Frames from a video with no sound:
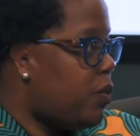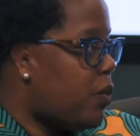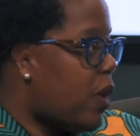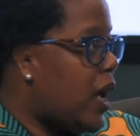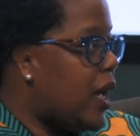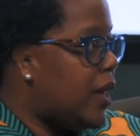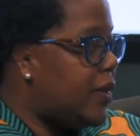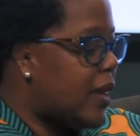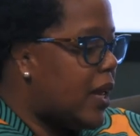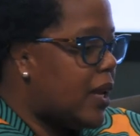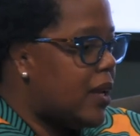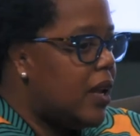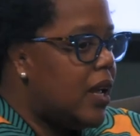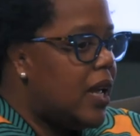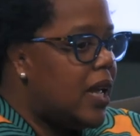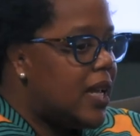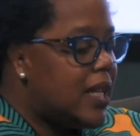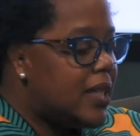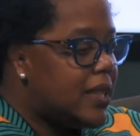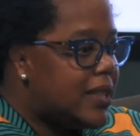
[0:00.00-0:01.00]
right, that
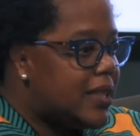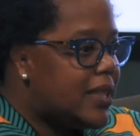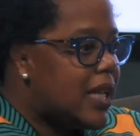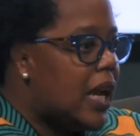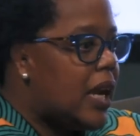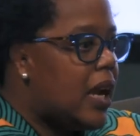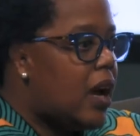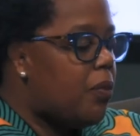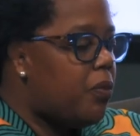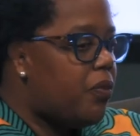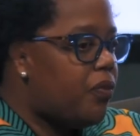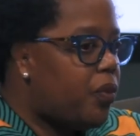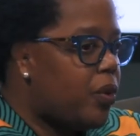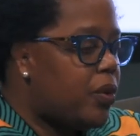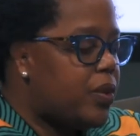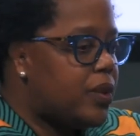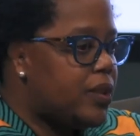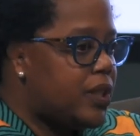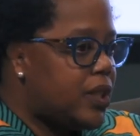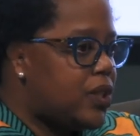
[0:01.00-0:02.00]
is set up
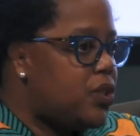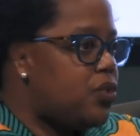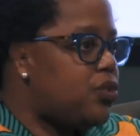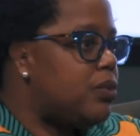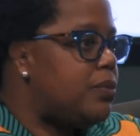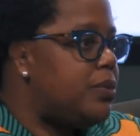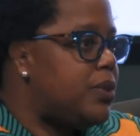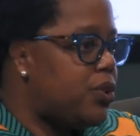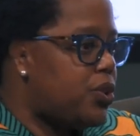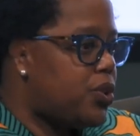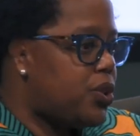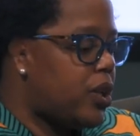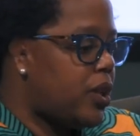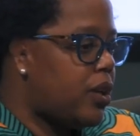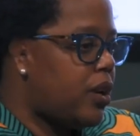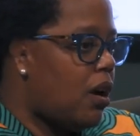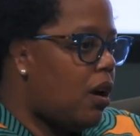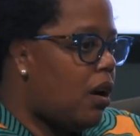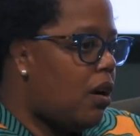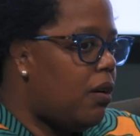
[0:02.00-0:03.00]
for the
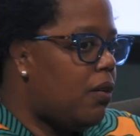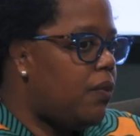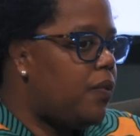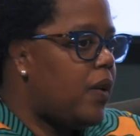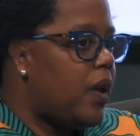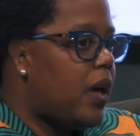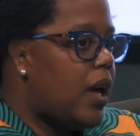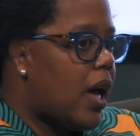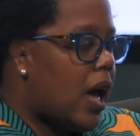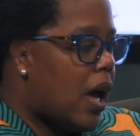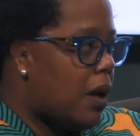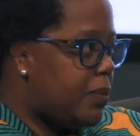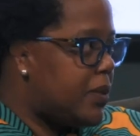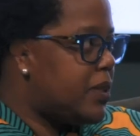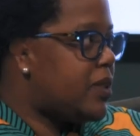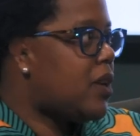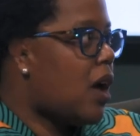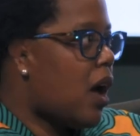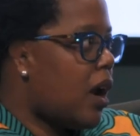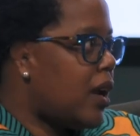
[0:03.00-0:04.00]
distribution of
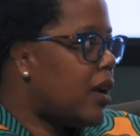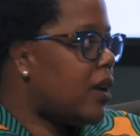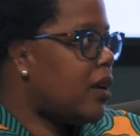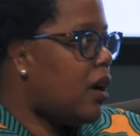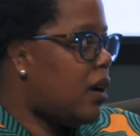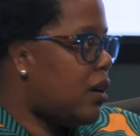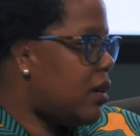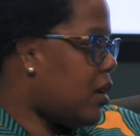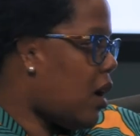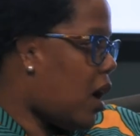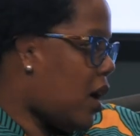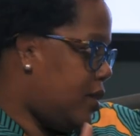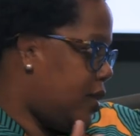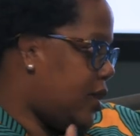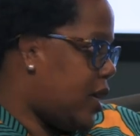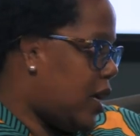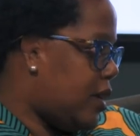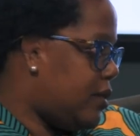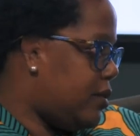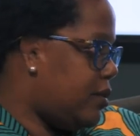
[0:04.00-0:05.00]
episodic
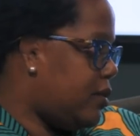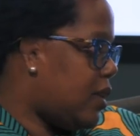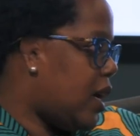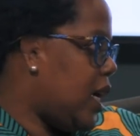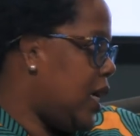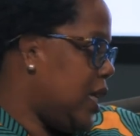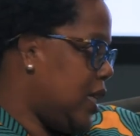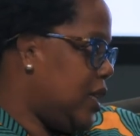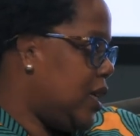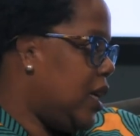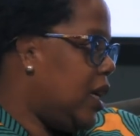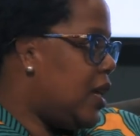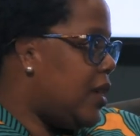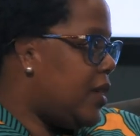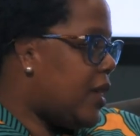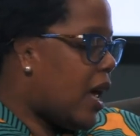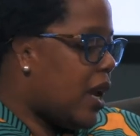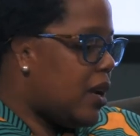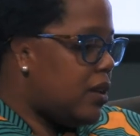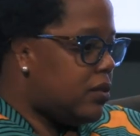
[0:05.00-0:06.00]
content, right?
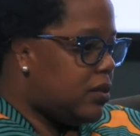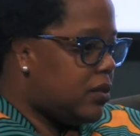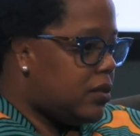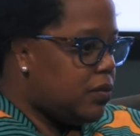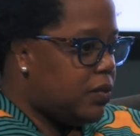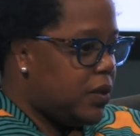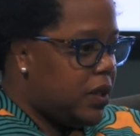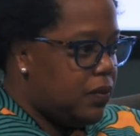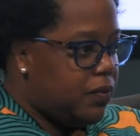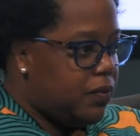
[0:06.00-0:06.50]
That is,